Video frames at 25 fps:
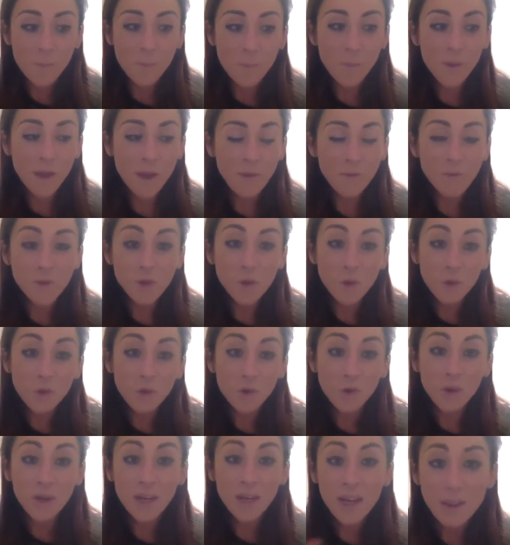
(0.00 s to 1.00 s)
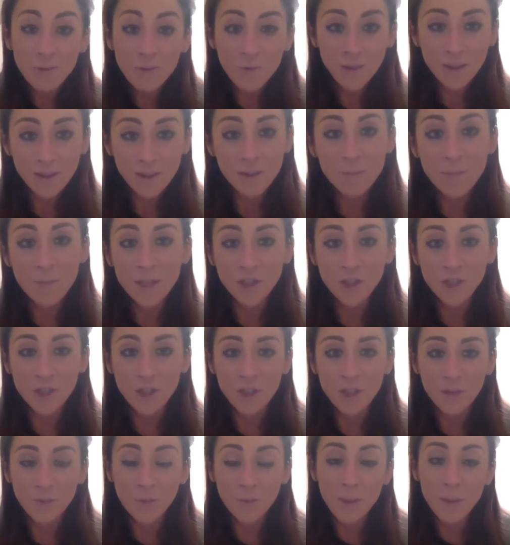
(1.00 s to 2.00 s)
But if you're not living the
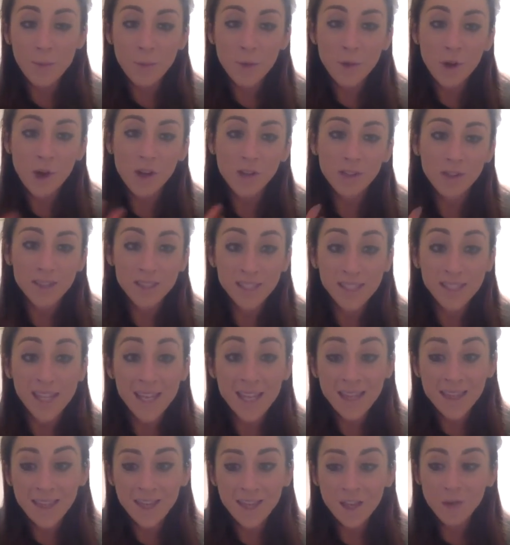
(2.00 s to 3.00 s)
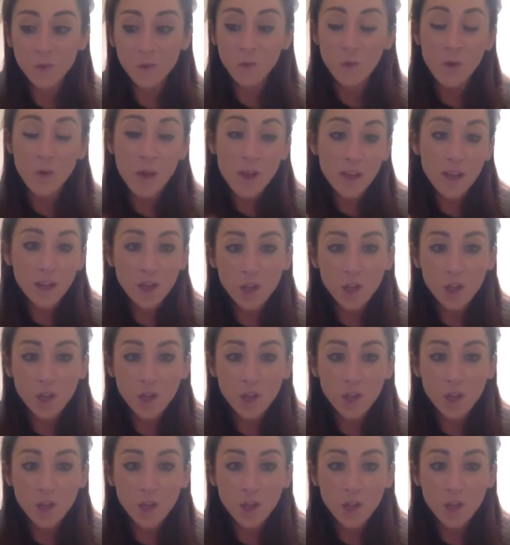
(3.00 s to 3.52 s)
mission, if people can't see that you're